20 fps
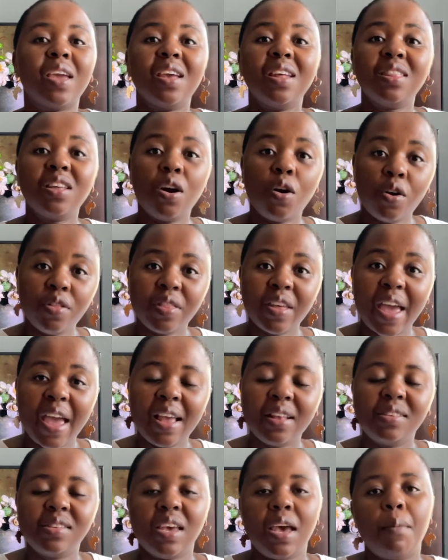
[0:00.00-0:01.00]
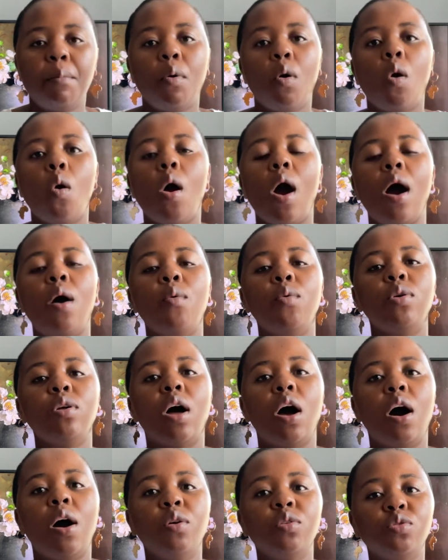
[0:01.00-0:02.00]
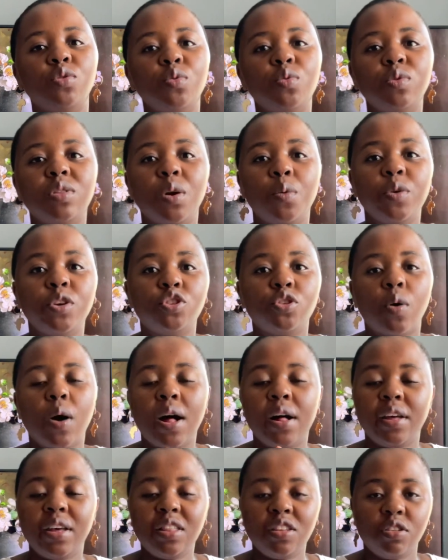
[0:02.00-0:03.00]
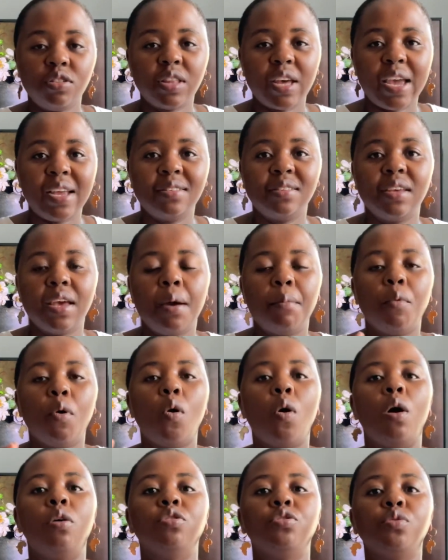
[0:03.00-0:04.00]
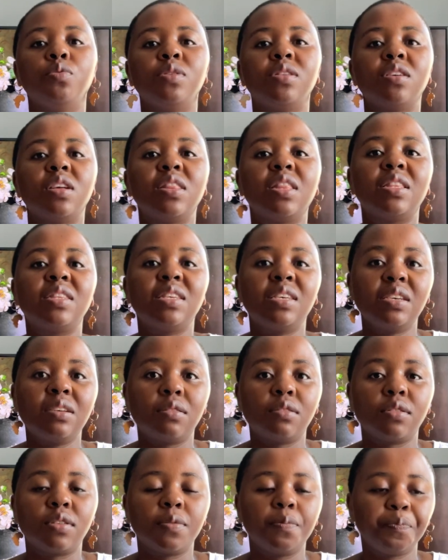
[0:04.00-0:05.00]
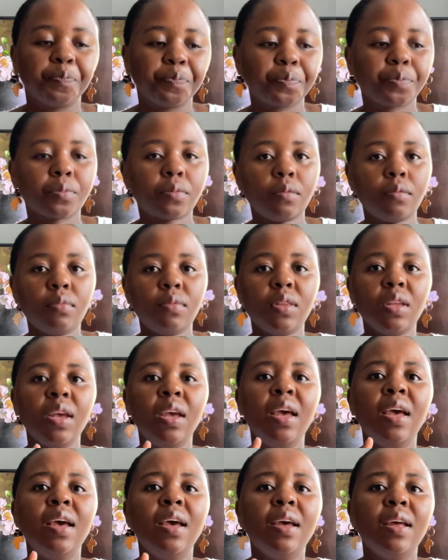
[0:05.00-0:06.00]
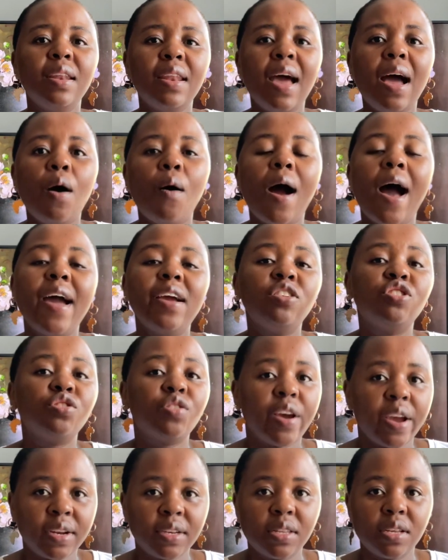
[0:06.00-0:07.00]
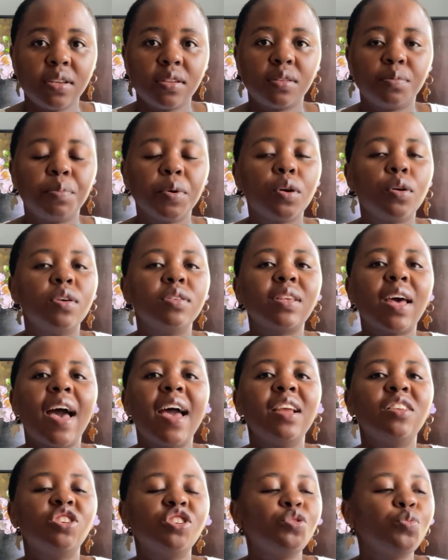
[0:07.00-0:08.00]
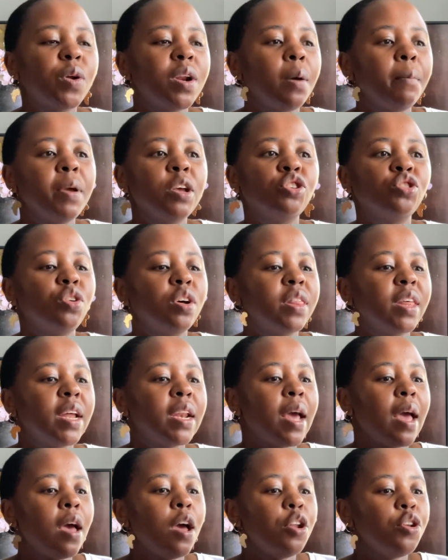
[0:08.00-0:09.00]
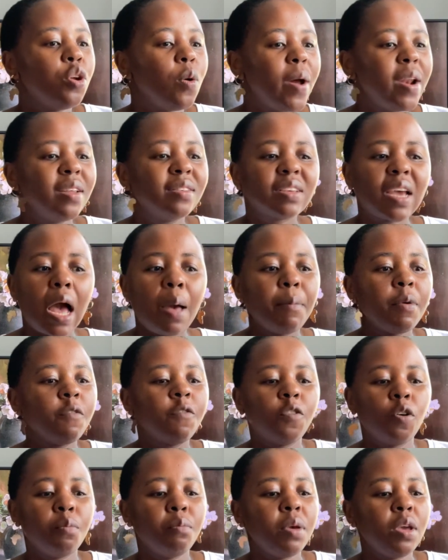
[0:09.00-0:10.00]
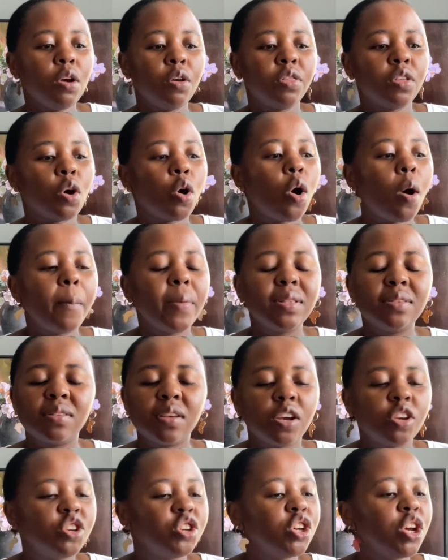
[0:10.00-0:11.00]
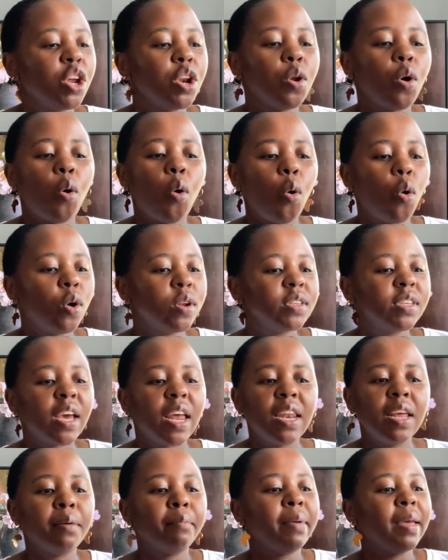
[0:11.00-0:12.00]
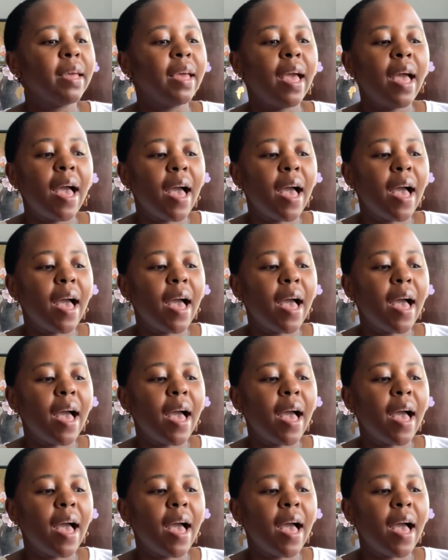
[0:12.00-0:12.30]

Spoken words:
either on the ATM or I'll do the withdrawal either on the ATM or I'll do it on the tills. Now, I track this because I just want to make sure that no one is coming for me on the comment section or telling me,